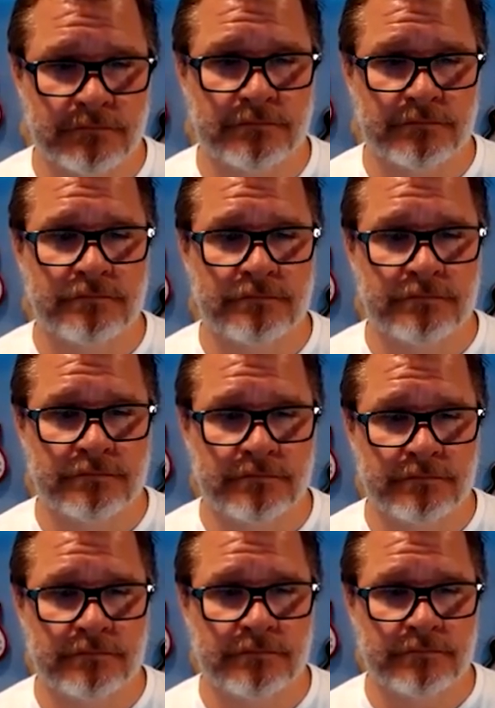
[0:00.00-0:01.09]

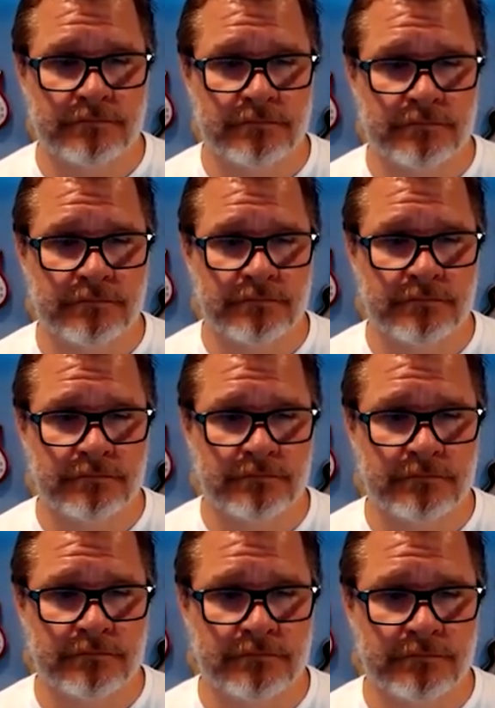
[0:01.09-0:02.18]

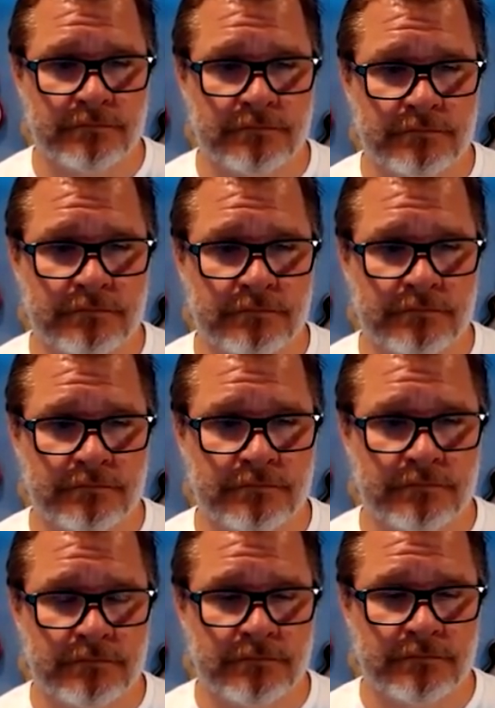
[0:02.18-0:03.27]

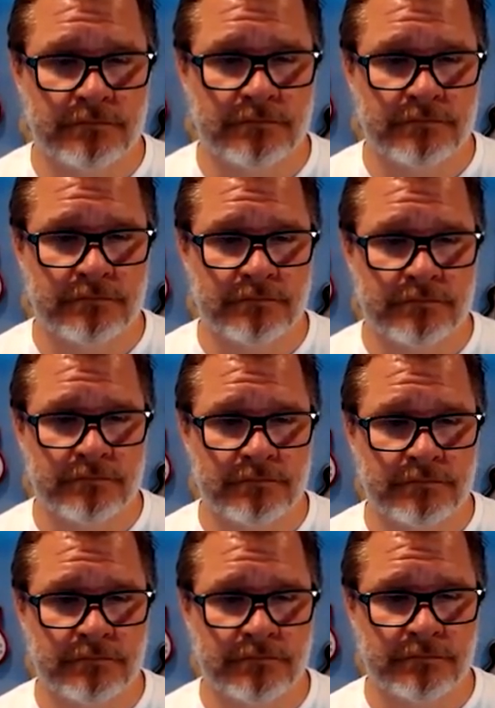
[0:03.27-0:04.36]

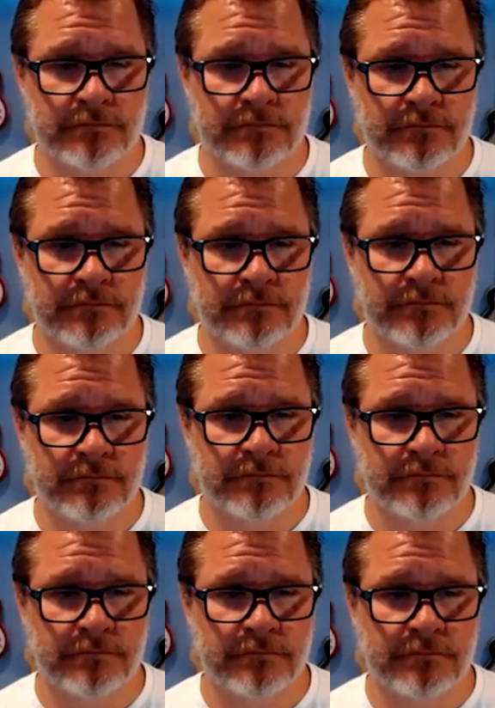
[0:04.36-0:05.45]

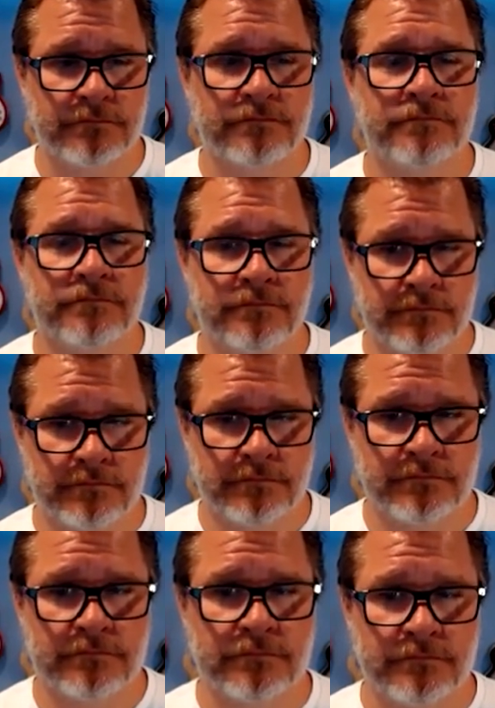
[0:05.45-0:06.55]

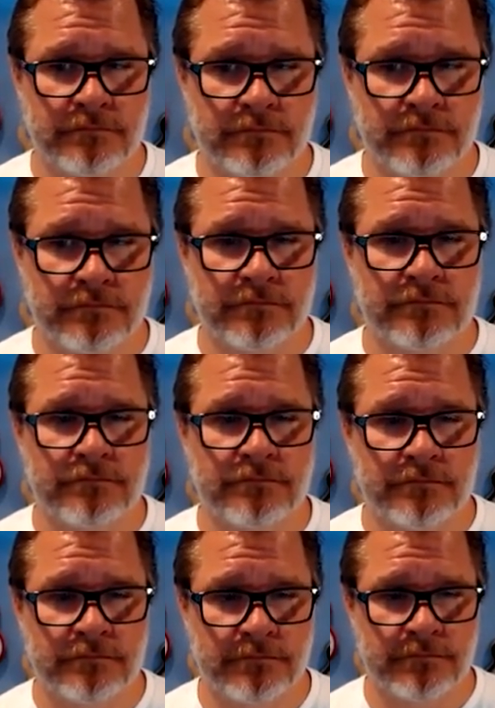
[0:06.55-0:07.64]

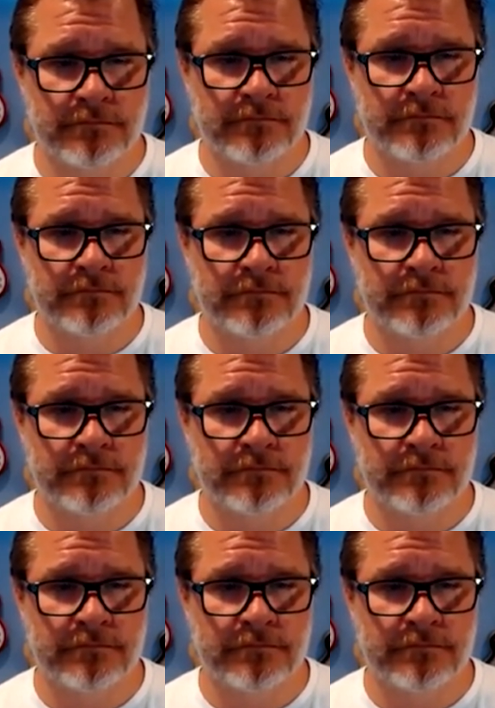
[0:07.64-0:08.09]
No words are spoken by the person on screen.